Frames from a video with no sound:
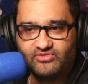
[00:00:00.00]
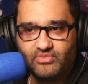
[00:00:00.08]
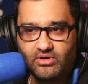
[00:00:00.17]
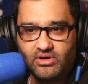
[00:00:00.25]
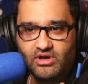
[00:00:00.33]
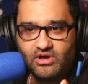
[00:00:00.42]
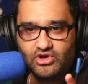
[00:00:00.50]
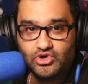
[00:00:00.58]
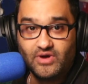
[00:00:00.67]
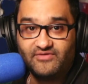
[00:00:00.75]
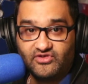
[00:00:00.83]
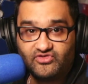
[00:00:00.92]
But
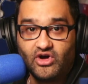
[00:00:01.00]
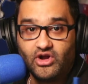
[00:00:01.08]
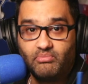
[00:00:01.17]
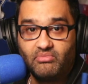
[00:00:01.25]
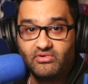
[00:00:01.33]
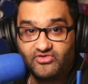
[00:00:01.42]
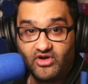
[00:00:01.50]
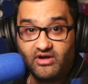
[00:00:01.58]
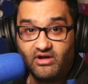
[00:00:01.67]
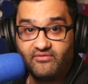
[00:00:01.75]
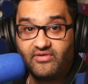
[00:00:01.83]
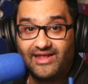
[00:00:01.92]
you have to
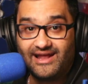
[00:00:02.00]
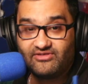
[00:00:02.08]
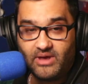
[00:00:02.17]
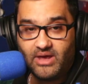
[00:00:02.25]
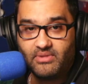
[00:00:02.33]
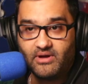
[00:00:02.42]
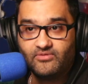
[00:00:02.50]
sign off on the last paper.